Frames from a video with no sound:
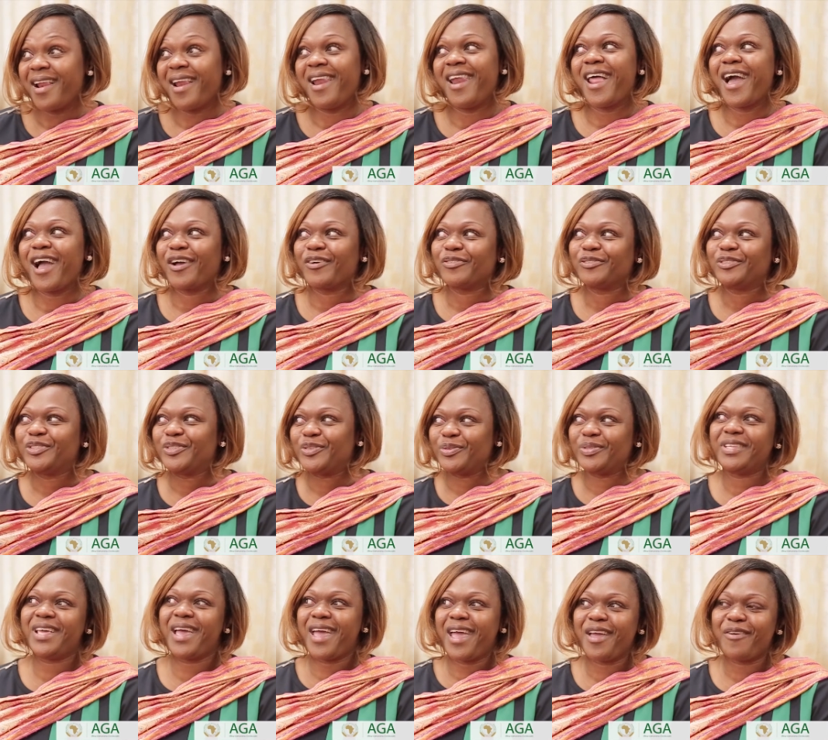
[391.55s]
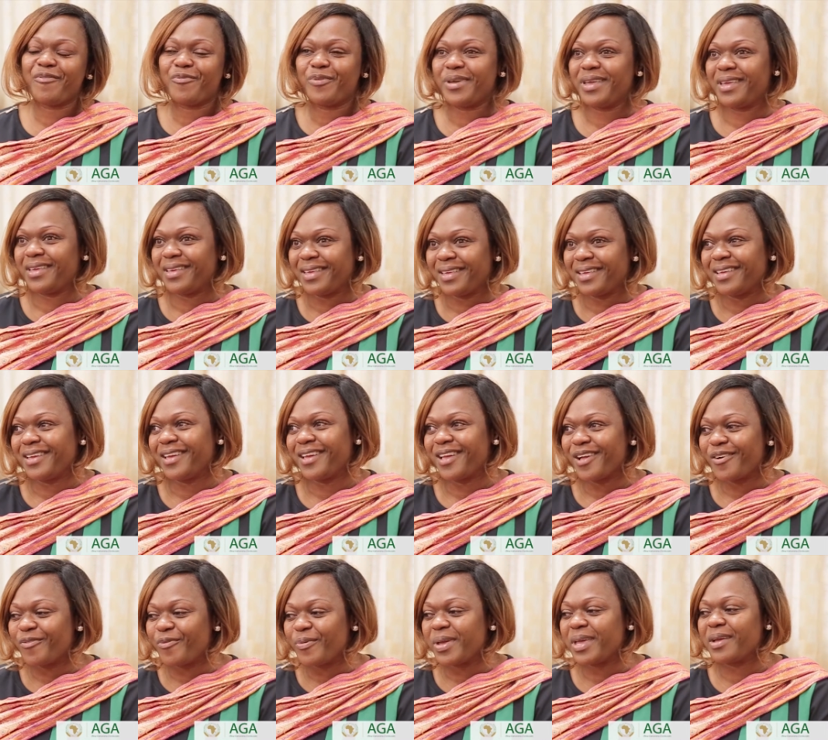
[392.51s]
like today, we
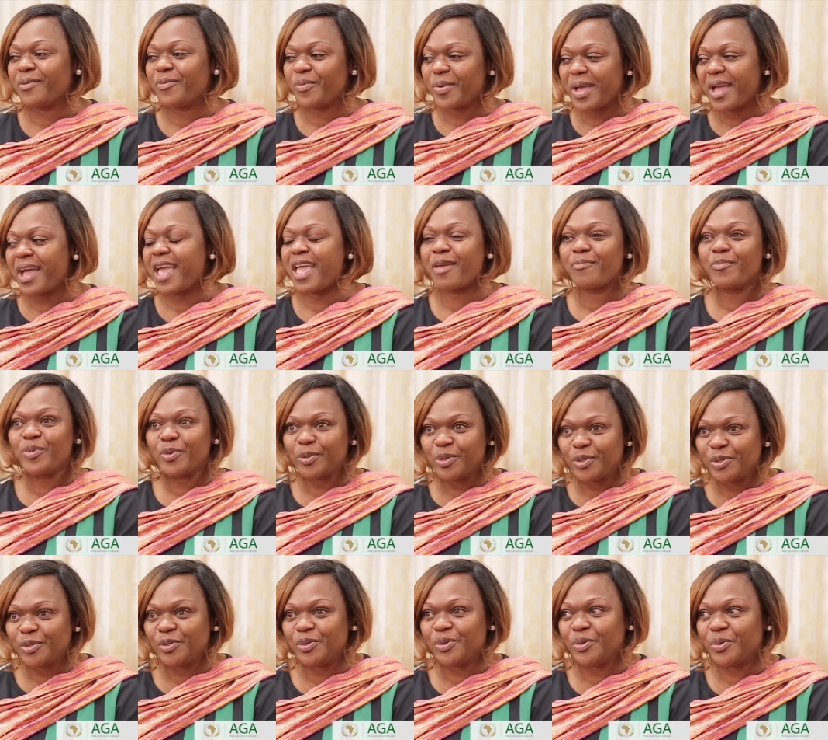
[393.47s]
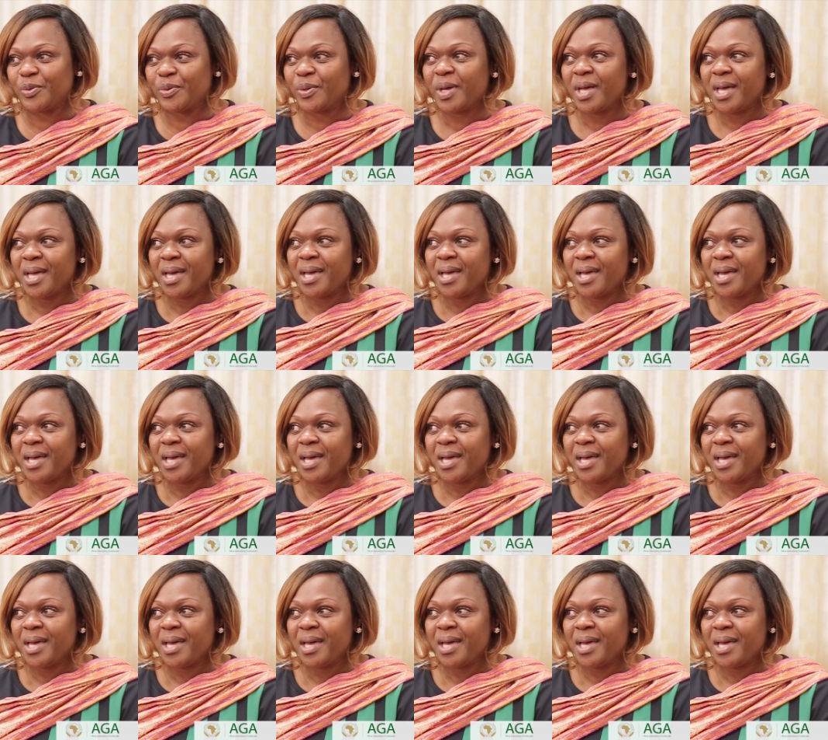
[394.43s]
were able to